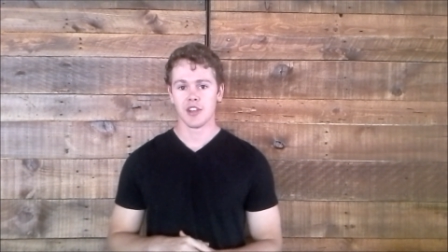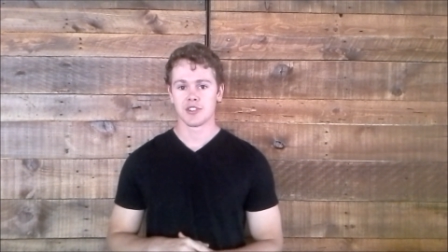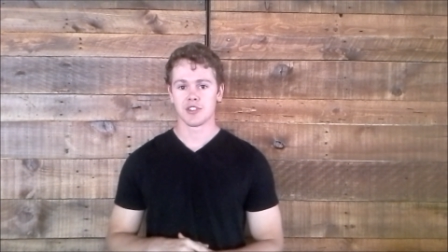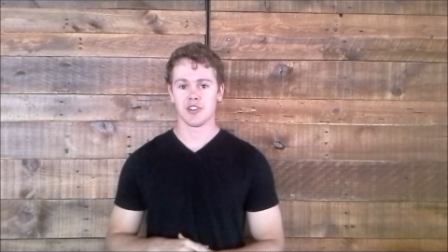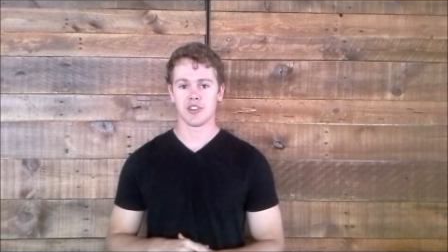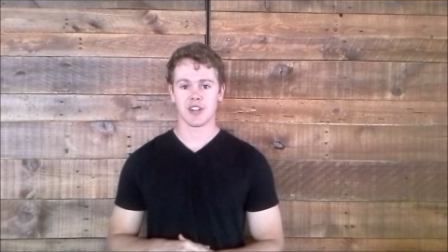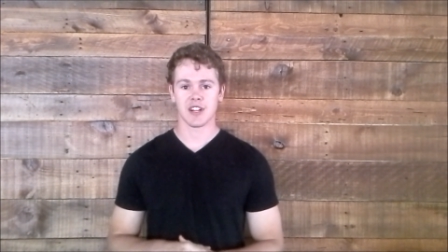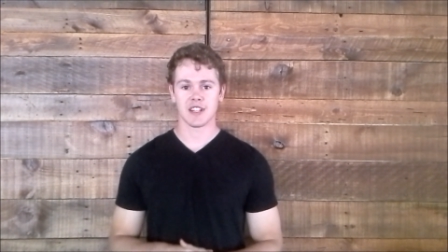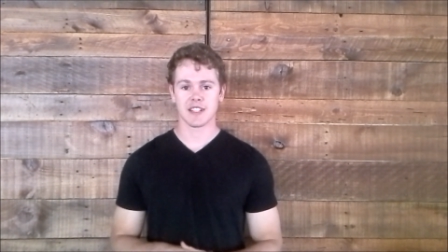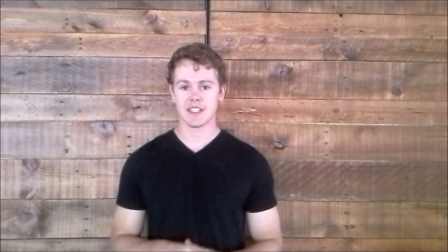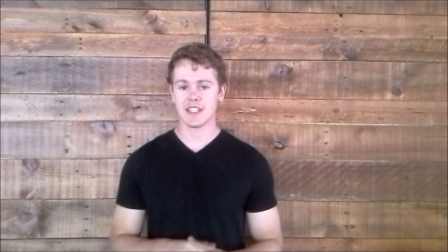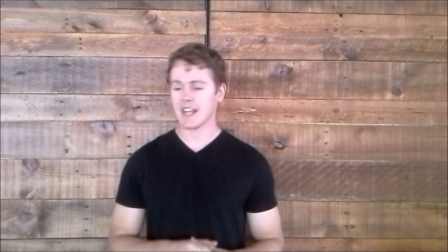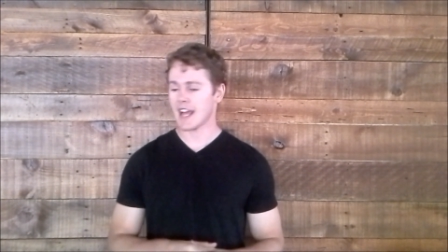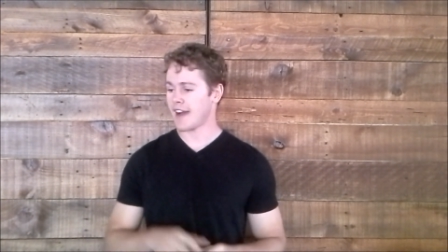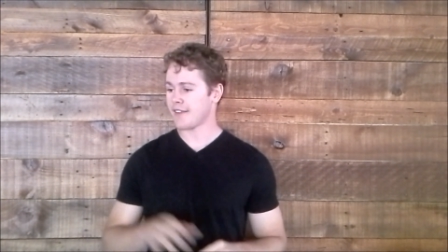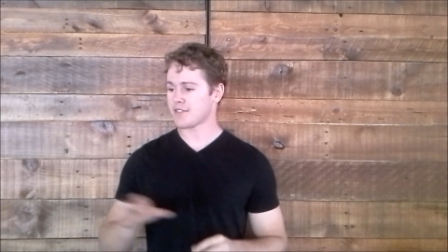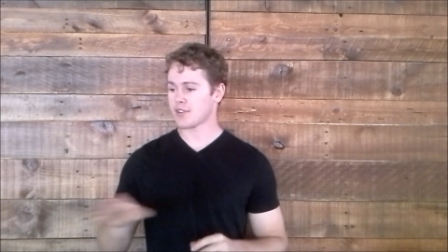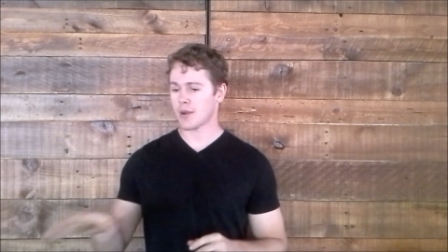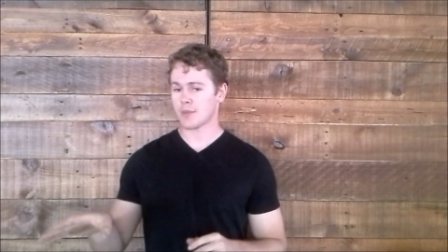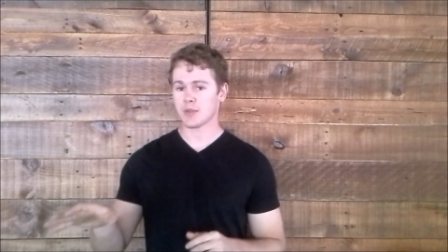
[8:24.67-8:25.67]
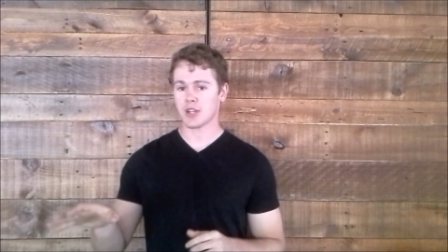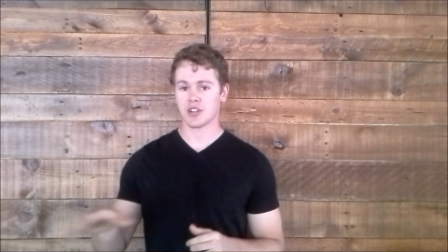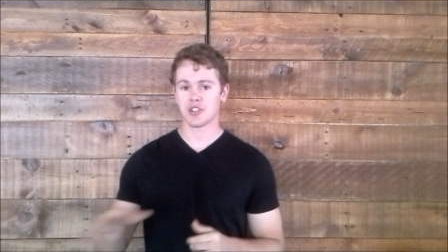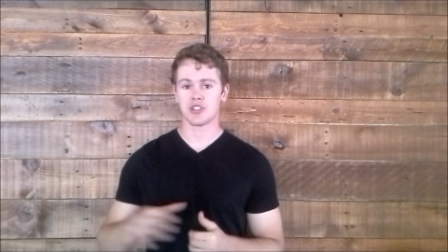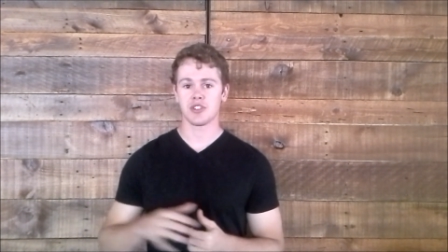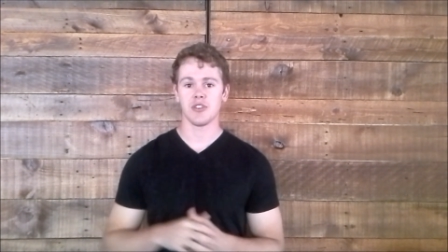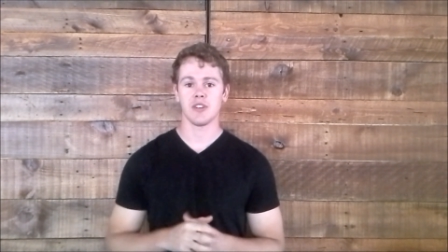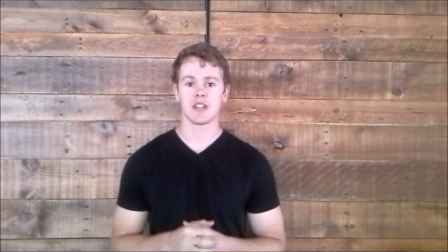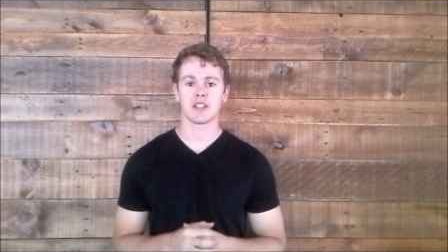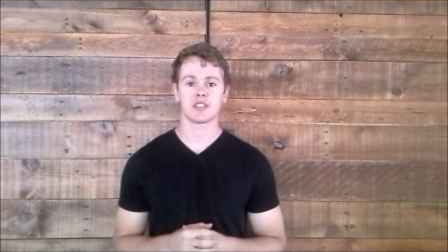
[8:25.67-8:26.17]
So you're going to see after I'm done
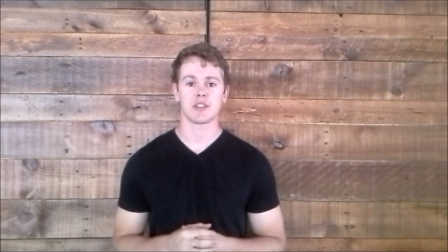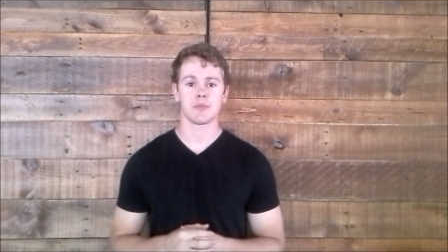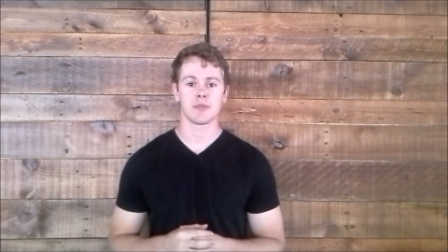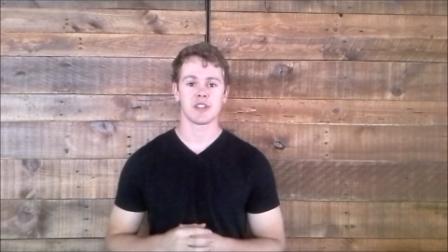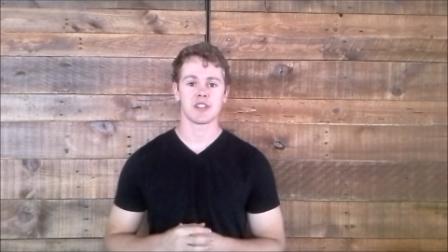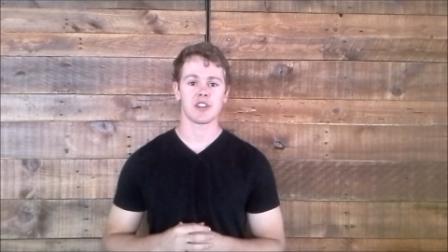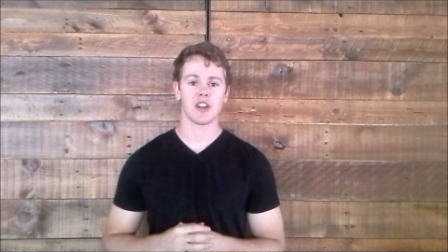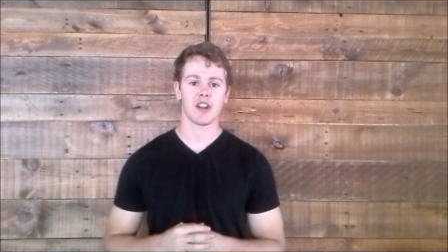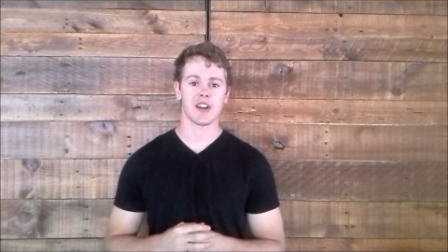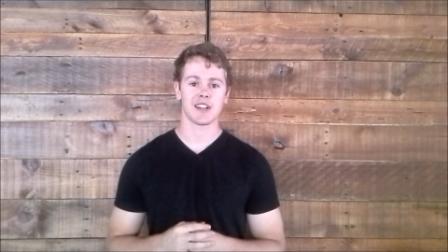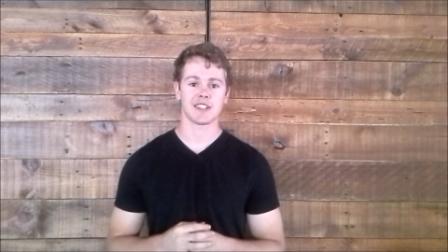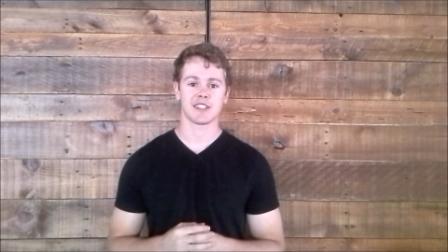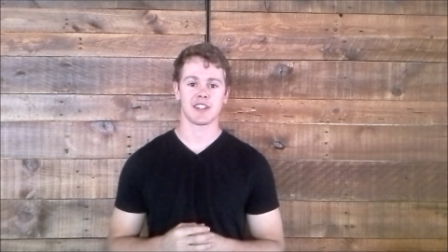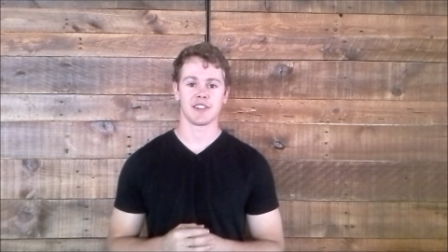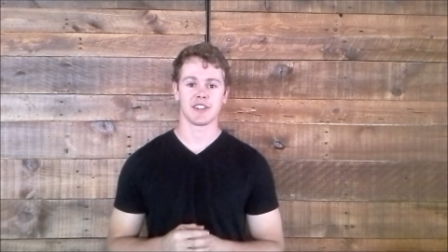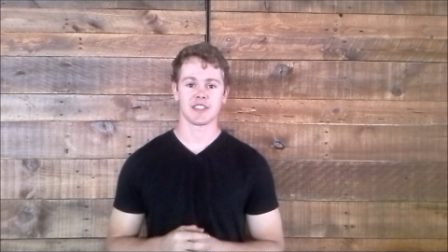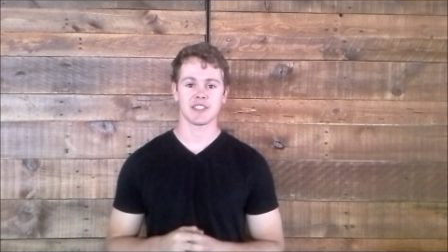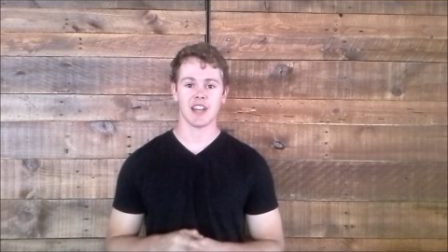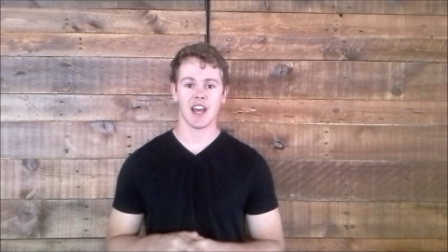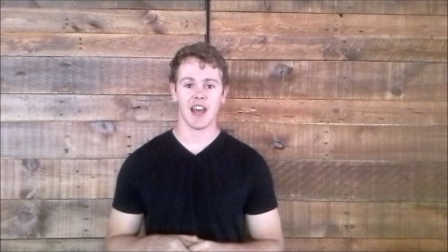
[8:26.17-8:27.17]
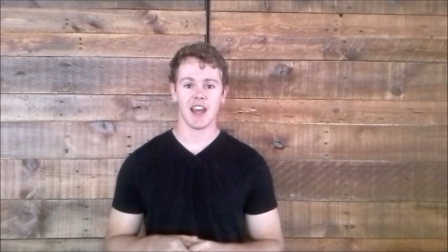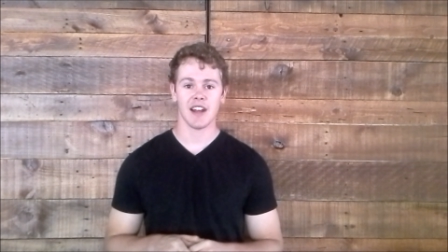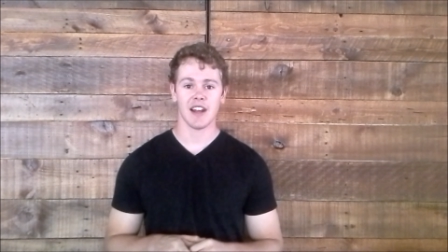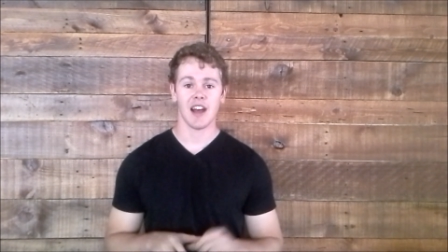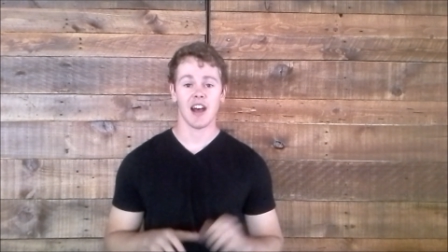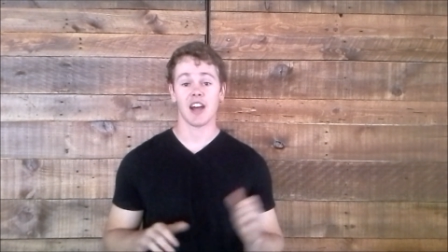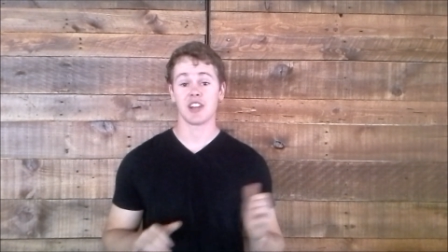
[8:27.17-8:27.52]
shooting some of the targets on the side,